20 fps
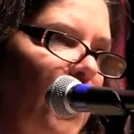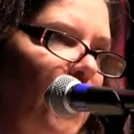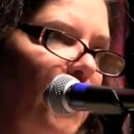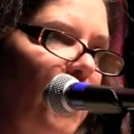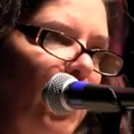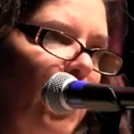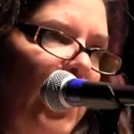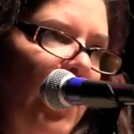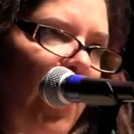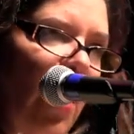
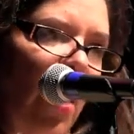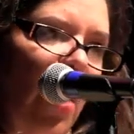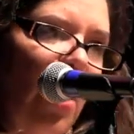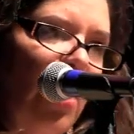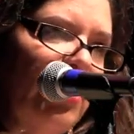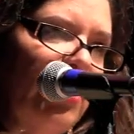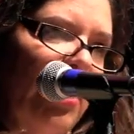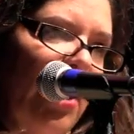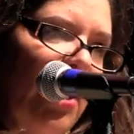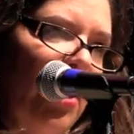For we
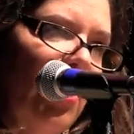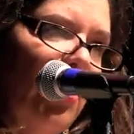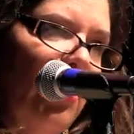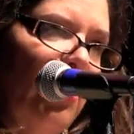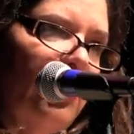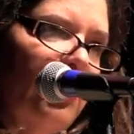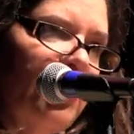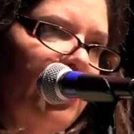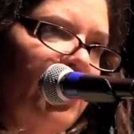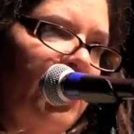all
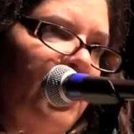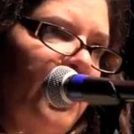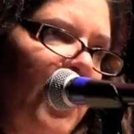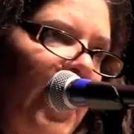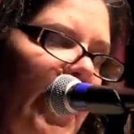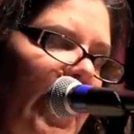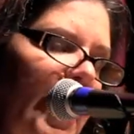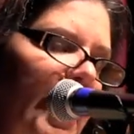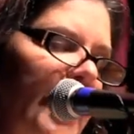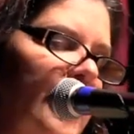know two
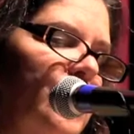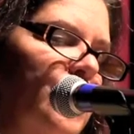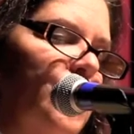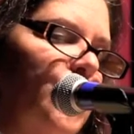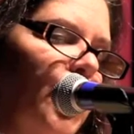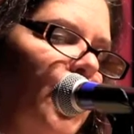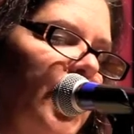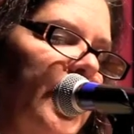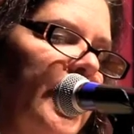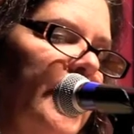
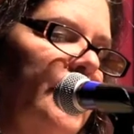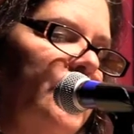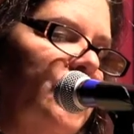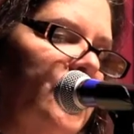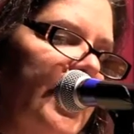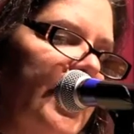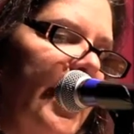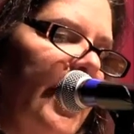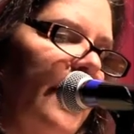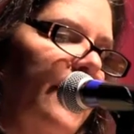hands working
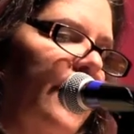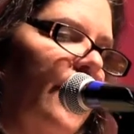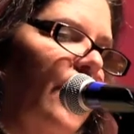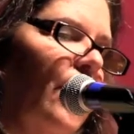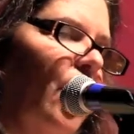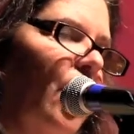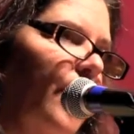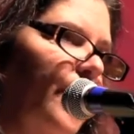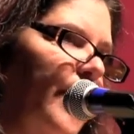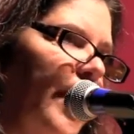
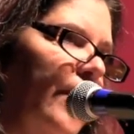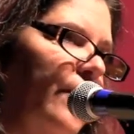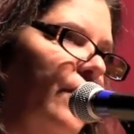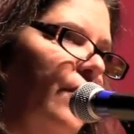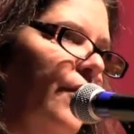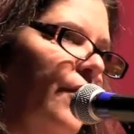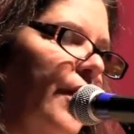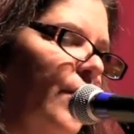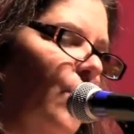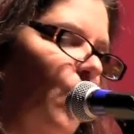together are
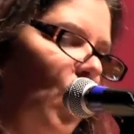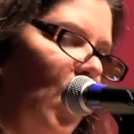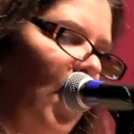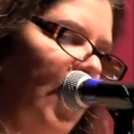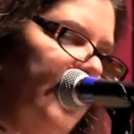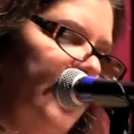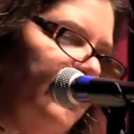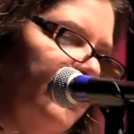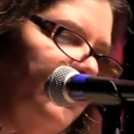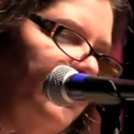better than
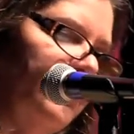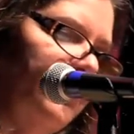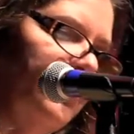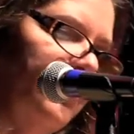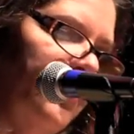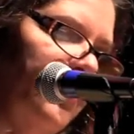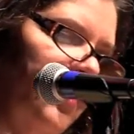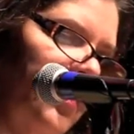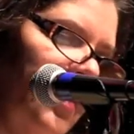one.